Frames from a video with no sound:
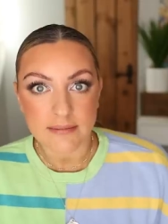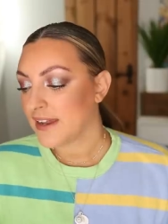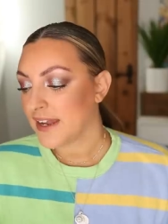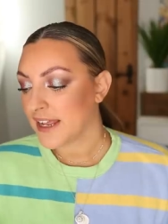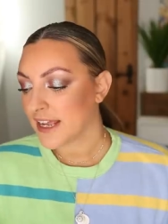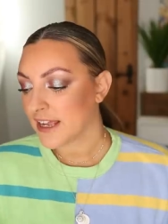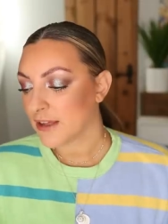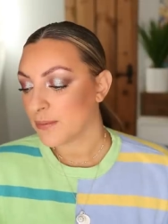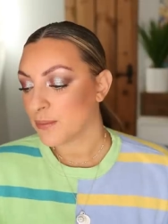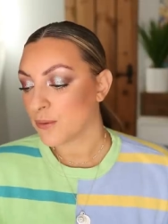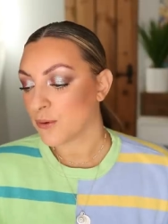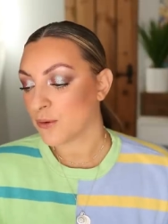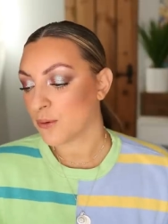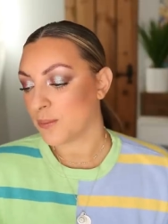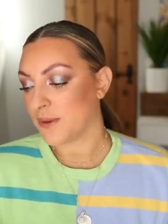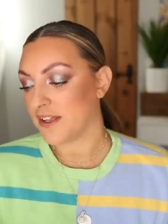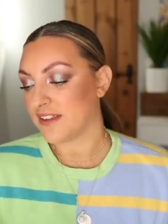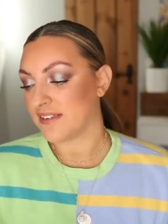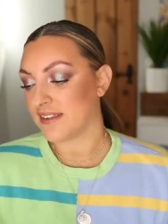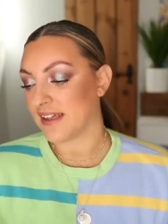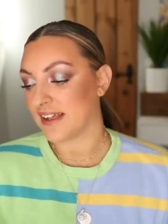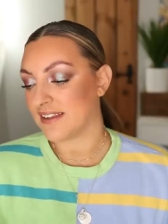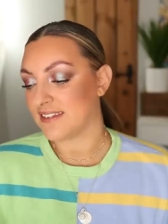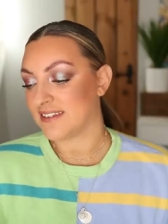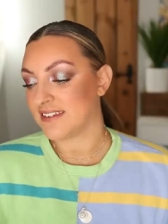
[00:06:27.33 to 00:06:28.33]
Nick Morby
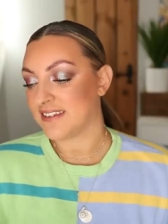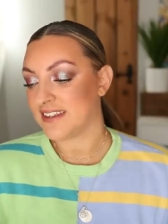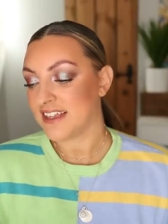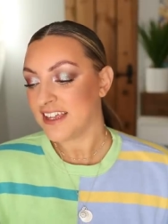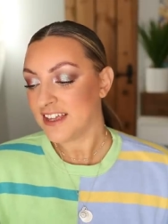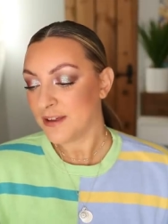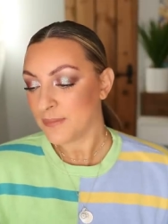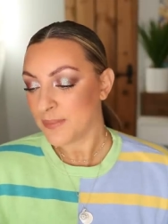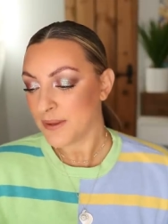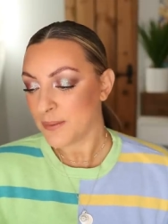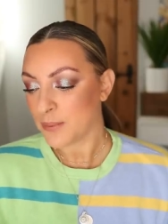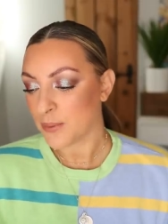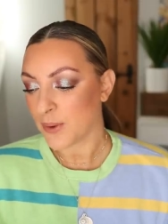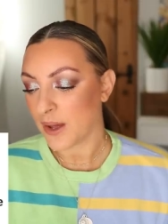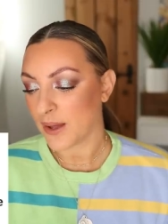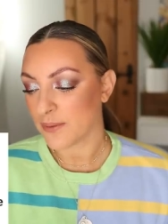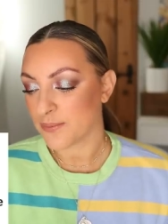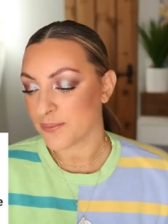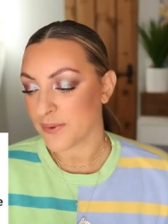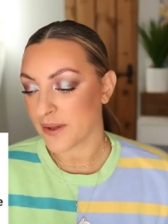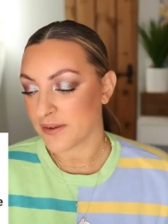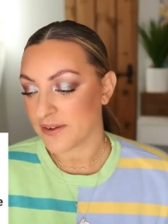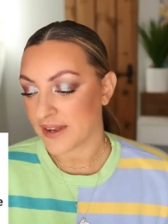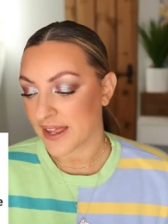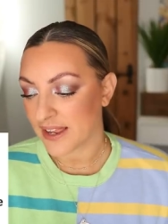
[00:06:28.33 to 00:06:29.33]
says, seeing people have
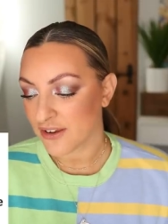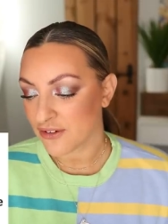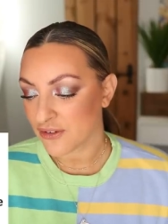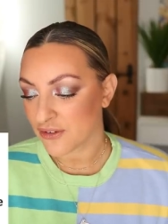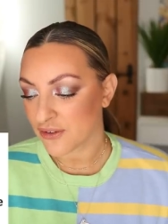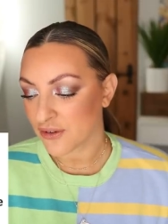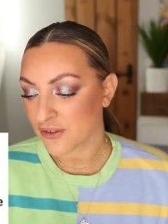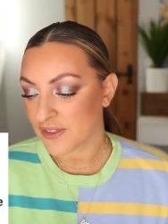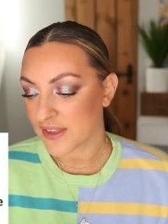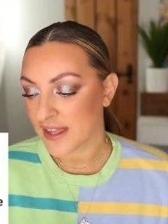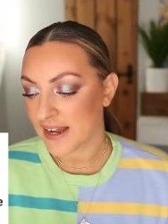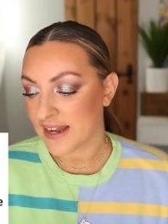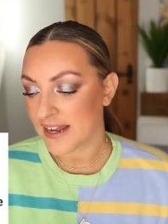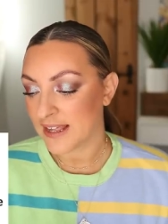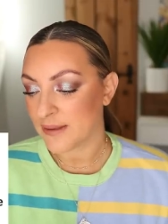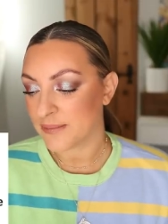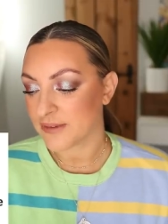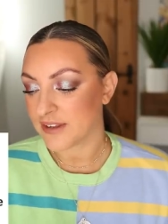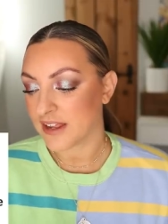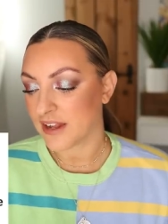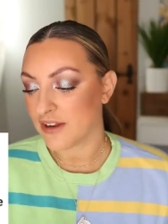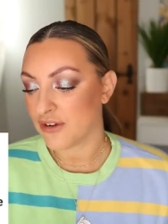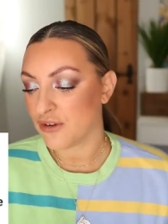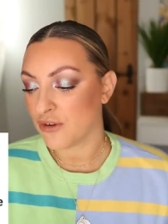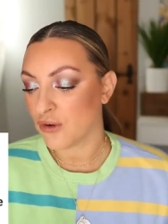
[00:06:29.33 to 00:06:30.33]
foundation on their
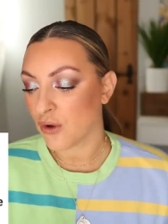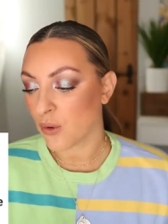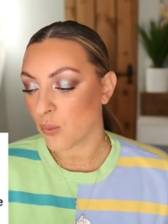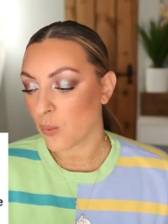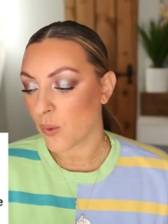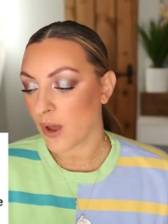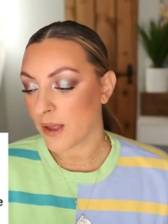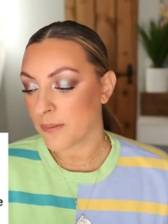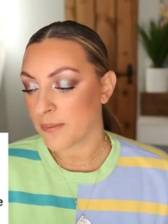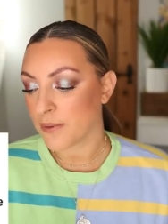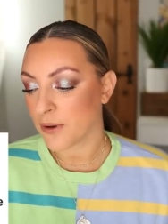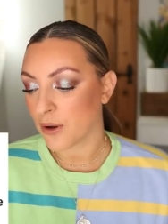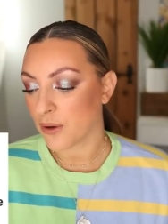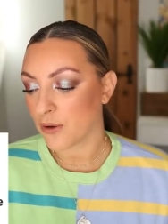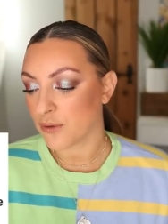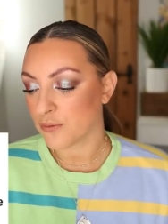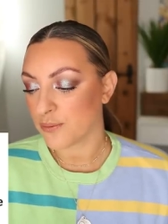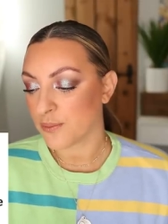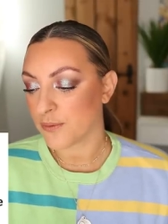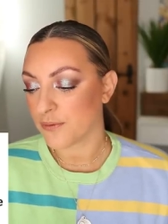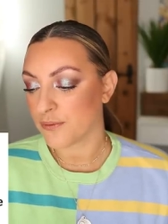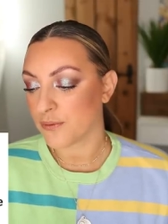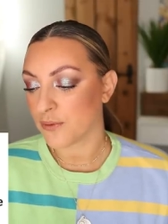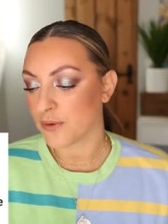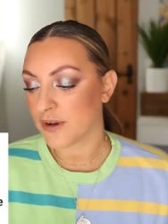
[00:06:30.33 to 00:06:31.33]
lips and not wipe it off
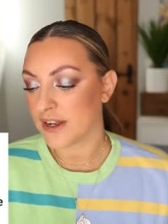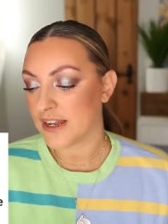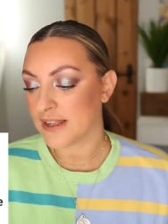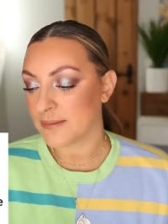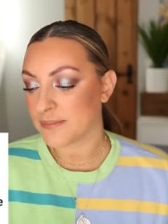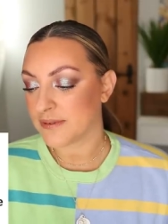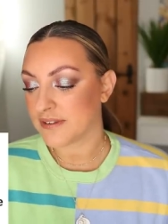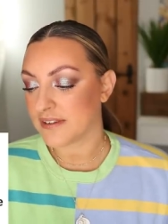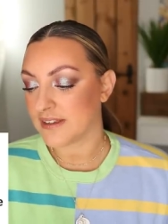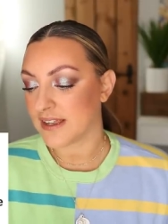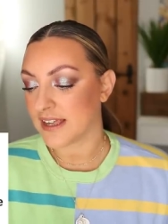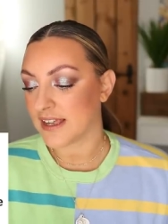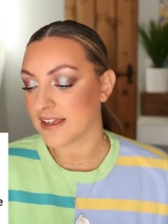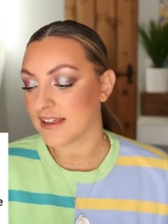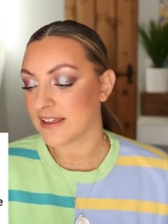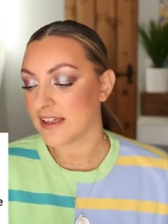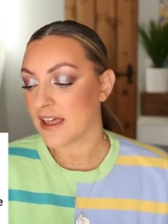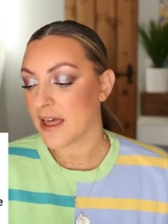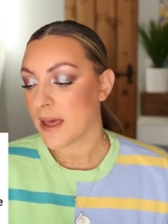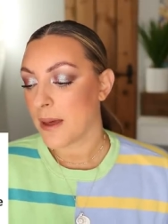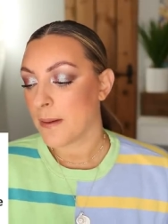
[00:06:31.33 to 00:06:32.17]
before lipstick